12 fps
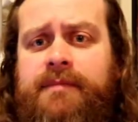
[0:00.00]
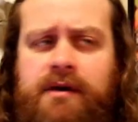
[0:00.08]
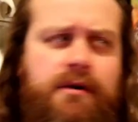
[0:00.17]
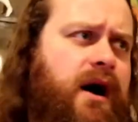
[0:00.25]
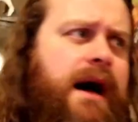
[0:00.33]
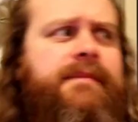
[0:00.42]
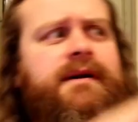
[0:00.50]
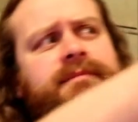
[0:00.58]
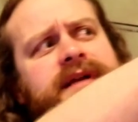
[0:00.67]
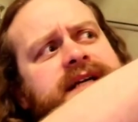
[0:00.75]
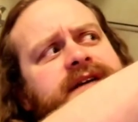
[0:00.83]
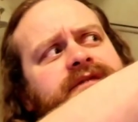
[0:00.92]
and no, I'm
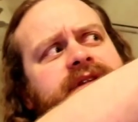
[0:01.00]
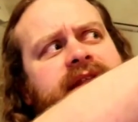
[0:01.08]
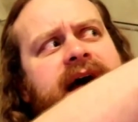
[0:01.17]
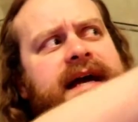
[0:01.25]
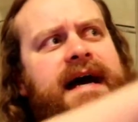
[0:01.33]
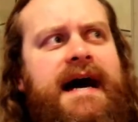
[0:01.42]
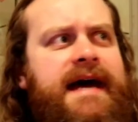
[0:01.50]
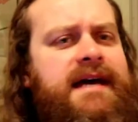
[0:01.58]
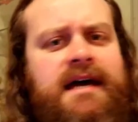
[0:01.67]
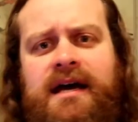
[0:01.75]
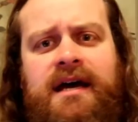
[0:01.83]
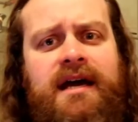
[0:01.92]
completely different than that guy.
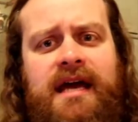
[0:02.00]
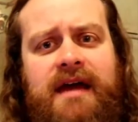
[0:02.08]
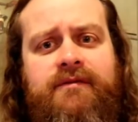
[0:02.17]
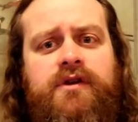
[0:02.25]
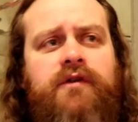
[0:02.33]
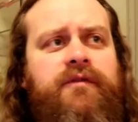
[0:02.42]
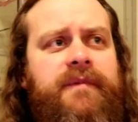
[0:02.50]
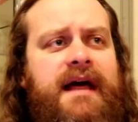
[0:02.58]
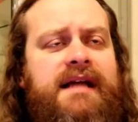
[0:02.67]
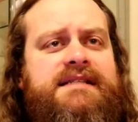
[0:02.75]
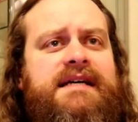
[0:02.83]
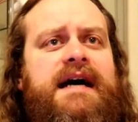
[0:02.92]
Even though from the
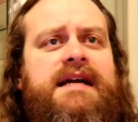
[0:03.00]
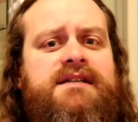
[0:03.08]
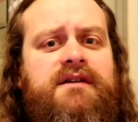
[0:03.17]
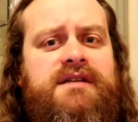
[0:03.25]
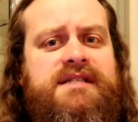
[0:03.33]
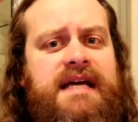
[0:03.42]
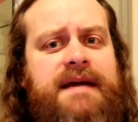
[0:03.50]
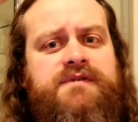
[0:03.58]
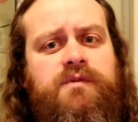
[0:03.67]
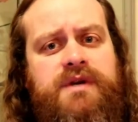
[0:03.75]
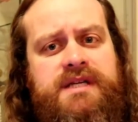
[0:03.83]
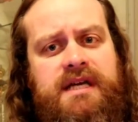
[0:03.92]
outside it's all the same.
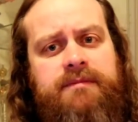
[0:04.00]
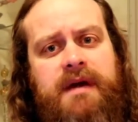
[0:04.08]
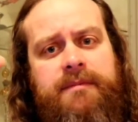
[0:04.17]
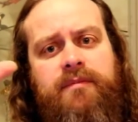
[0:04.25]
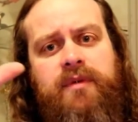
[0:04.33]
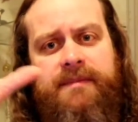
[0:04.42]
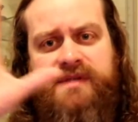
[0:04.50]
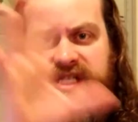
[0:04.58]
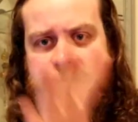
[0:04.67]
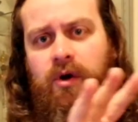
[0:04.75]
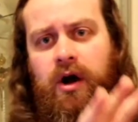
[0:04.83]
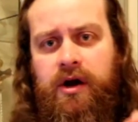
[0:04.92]
So when you see maybe perhaps
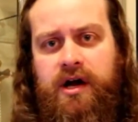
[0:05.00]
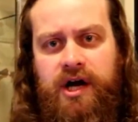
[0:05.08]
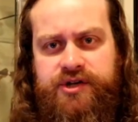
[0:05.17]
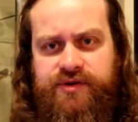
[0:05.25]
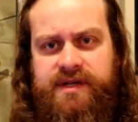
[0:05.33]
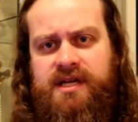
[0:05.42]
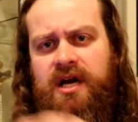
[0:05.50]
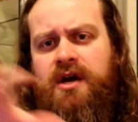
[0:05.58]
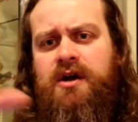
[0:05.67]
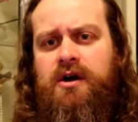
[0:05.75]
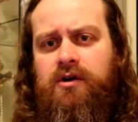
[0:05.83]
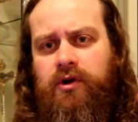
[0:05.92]
smaller countries
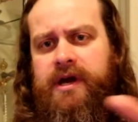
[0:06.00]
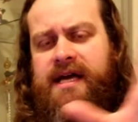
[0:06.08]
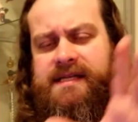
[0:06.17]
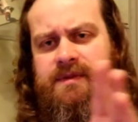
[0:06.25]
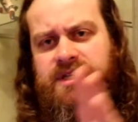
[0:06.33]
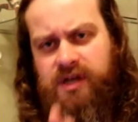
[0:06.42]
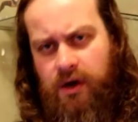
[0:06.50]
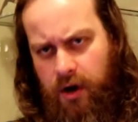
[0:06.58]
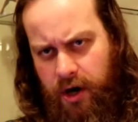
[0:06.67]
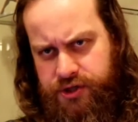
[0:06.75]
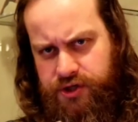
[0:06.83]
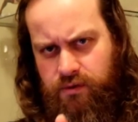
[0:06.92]
looking at some of these
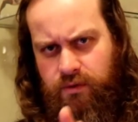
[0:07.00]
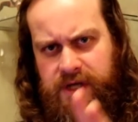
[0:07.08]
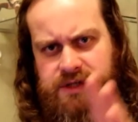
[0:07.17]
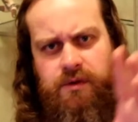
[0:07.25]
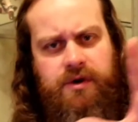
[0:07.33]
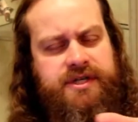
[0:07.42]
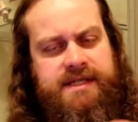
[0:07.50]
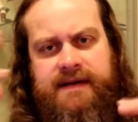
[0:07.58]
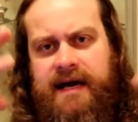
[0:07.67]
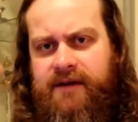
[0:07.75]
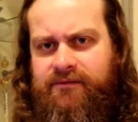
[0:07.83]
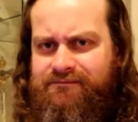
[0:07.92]
larger ones who are just
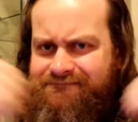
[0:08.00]
kind of